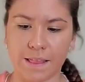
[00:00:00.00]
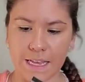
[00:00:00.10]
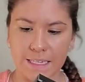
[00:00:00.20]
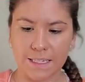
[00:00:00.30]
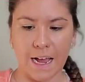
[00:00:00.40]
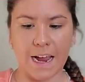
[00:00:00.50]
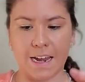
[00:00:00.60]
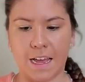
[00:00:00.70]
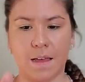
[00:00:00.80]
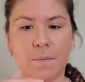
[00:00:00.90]
this
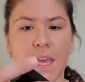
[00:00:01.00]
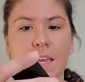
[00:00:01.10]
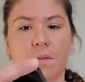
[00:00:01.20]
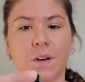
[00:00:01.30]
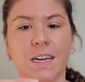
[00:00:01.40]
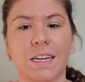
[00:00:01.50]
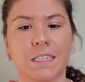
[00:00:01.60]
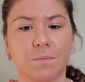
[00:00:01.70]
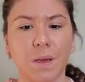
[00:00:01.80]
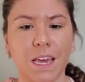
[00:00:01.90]
item. It
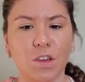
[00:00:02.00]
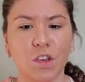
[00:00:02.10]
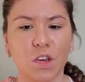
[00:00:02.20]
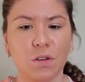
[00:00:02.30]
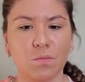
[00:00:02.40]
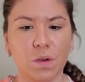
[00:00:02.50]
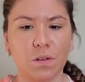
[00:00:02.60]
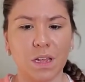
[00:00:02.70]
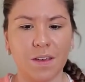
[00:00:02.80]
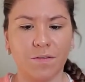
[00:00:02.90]
was BU
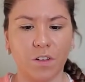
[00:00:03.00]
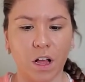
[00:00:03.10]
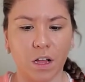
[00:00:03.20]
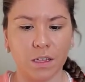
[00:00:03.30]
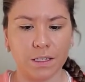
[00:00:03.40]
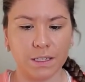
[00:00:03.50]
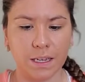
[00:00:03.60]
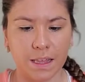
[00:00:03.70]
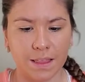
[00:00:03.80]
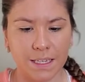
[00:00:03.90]
Beauty Vault.
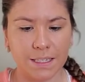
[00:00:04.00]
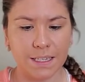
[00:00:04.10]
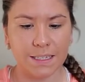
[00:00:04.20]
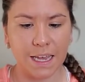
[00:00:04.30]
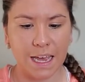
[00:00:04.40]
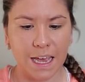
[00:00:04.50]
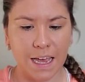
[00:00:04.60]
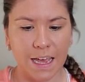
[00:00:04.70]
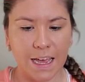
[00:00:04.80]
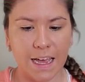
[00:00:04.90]
This is
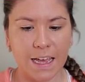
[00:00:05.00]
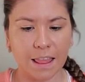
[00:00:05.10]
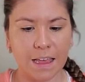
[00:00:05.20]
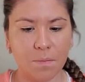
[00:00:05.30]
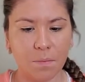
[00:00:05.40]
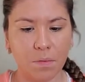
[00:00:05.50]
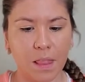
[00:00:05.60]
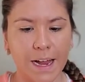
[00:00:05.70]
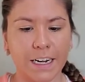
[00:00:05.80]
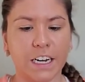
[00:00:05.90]
a lip
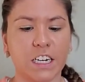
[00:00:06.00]
liner